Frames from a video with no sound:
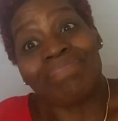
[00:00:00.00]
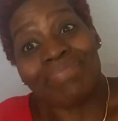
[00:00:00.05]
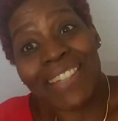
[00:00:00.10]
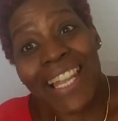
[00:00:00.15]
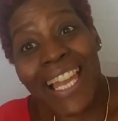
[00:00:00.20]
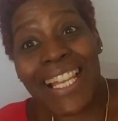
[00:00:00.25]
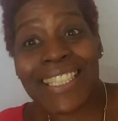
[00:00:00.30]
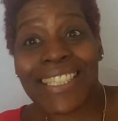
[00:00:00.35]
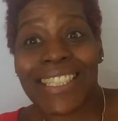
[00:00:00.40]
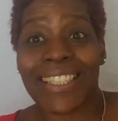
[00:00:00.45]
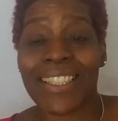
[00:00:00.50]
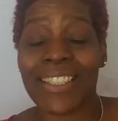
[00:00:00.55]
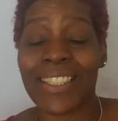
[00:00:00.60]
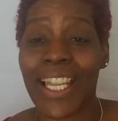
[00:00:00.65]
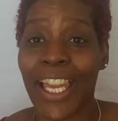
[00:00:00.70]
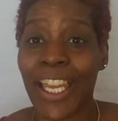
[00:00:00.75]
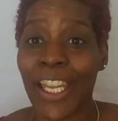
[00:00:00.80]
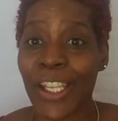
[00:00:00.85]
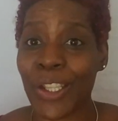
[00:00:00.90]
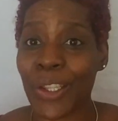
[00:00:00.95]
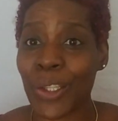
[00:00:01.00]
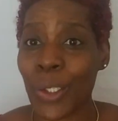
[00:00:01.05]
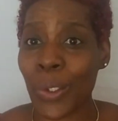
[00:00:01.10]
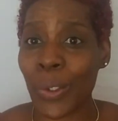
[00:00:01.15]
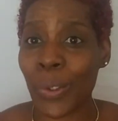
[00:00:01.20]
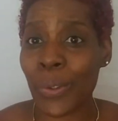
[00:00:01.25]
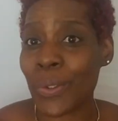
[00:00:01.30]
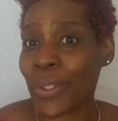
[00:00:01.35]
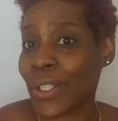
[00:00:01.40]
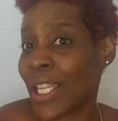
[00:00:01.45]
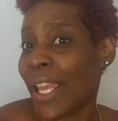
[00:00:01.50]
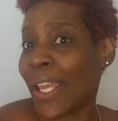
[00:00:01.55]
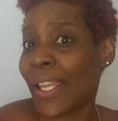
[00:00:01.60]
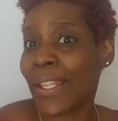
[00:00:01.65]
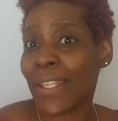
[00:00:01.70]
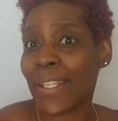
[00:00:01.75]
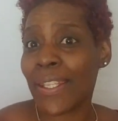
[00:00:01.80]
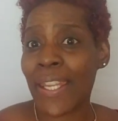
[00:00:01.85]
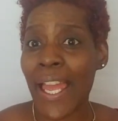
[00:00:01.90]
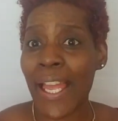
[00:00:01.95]
yes, they're diagnosed,
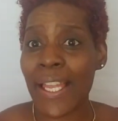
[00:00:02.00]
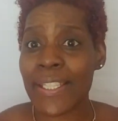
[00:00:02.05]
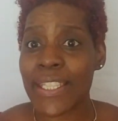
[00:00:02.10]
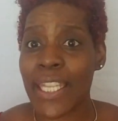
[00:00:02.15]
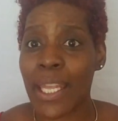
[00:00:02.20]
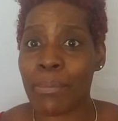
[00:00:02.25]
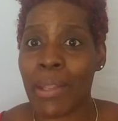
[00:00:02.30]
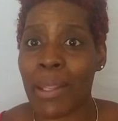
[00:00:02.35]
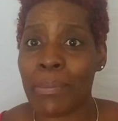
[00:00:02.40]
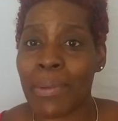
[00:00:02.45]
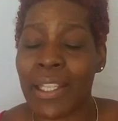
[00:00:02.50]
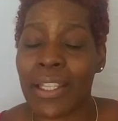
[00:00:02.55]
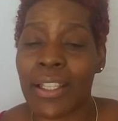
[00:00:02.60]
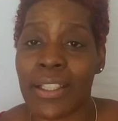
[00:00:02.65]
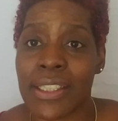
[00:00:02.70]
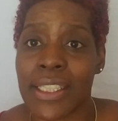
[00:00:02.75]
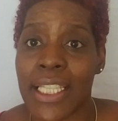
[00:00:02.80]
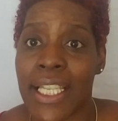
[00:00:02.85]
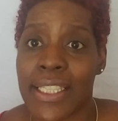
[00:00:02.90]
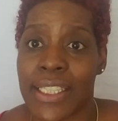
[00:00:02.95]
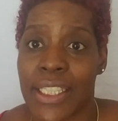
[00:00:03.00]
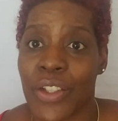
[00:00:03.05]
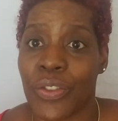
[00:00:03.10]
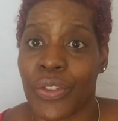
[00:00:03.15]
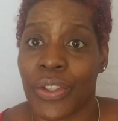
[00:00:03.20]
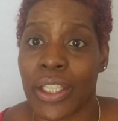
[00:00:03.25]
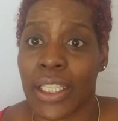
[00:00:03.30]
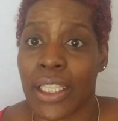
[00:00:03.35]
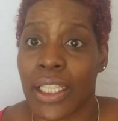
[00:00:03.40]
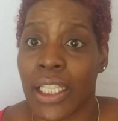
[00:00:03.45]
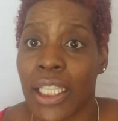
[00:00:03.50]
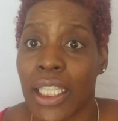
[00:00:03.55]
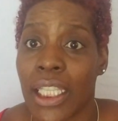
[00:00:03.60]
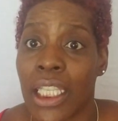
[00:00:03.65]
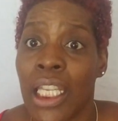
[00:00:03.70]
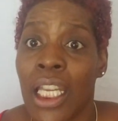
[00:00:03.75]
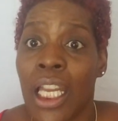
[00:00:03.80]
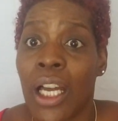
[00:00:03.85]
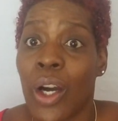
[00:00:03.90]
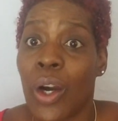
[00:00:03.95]
yes, they may be looked at
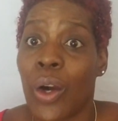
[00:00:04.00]
differently,